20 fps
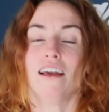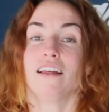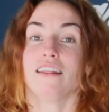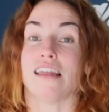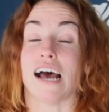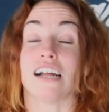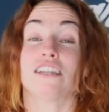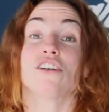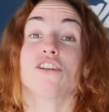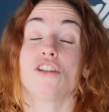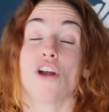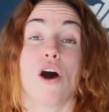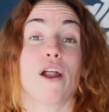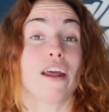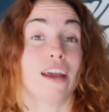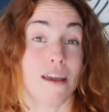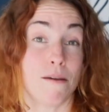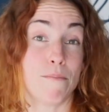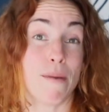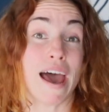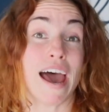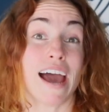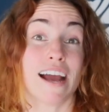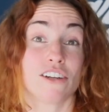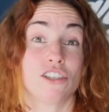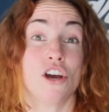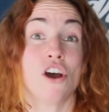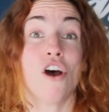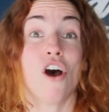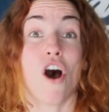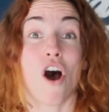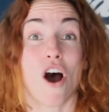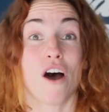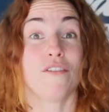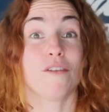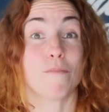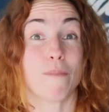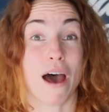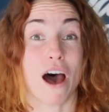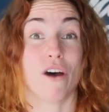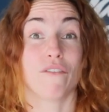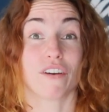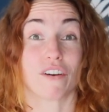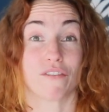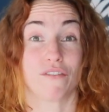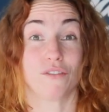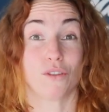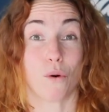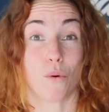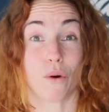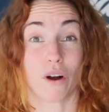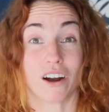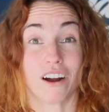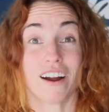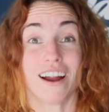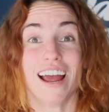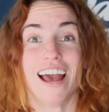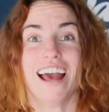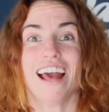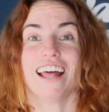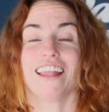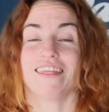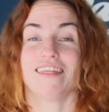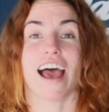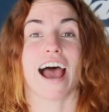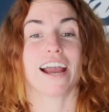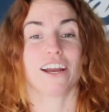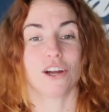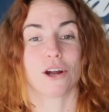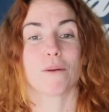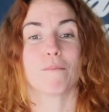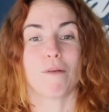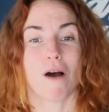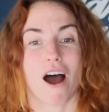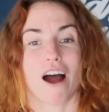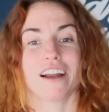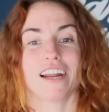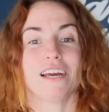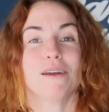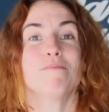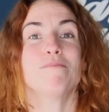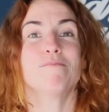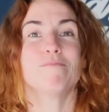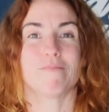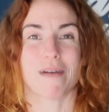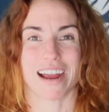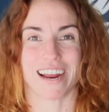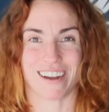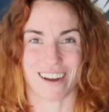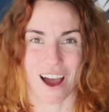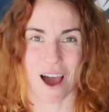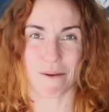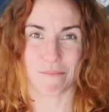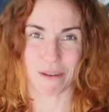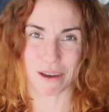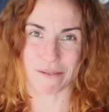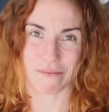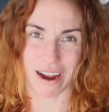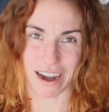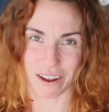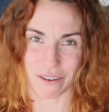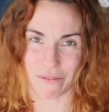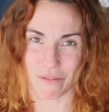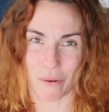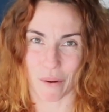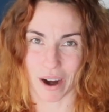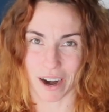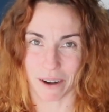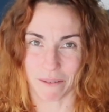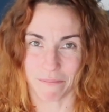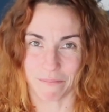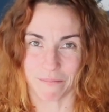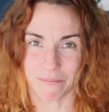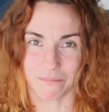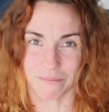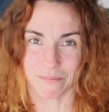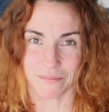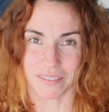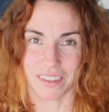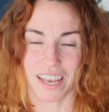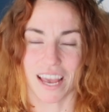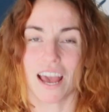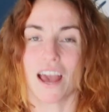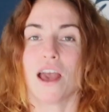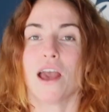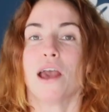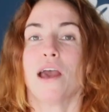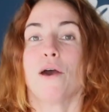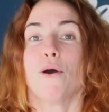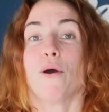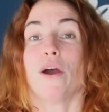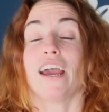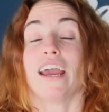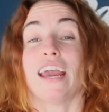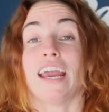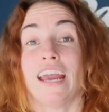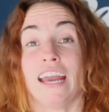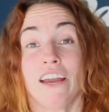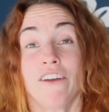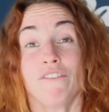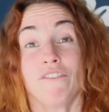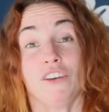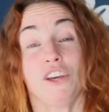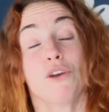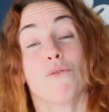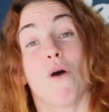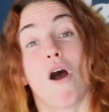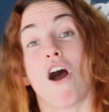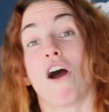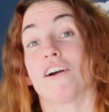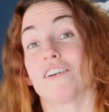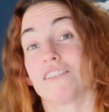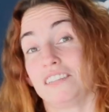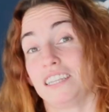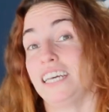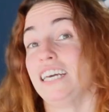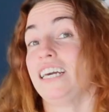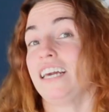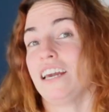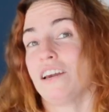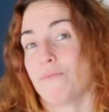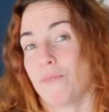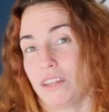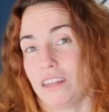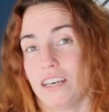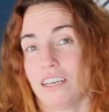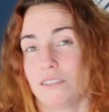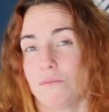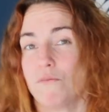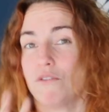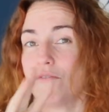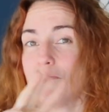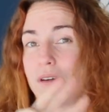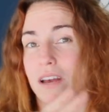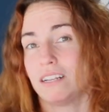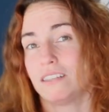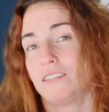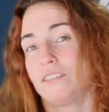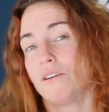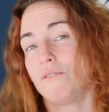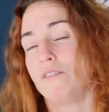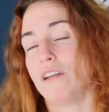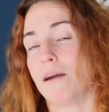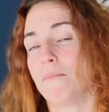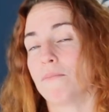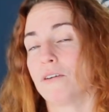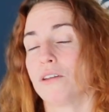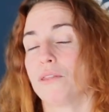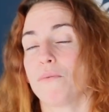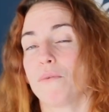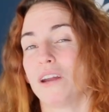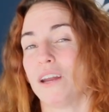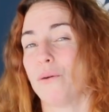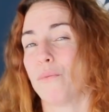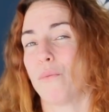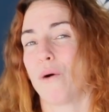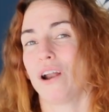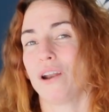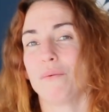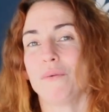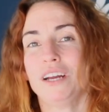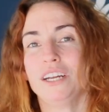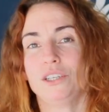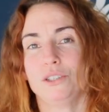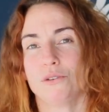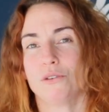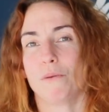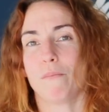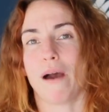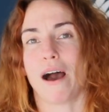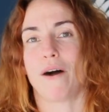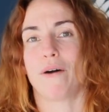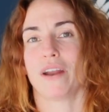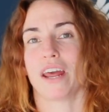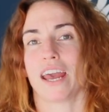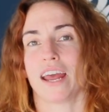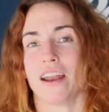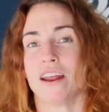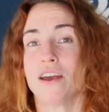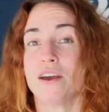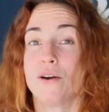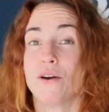that's a lot of impact on the pelvic floor that your body might not be ready for. If you are leaking with these movements, so number three, what do we do about it?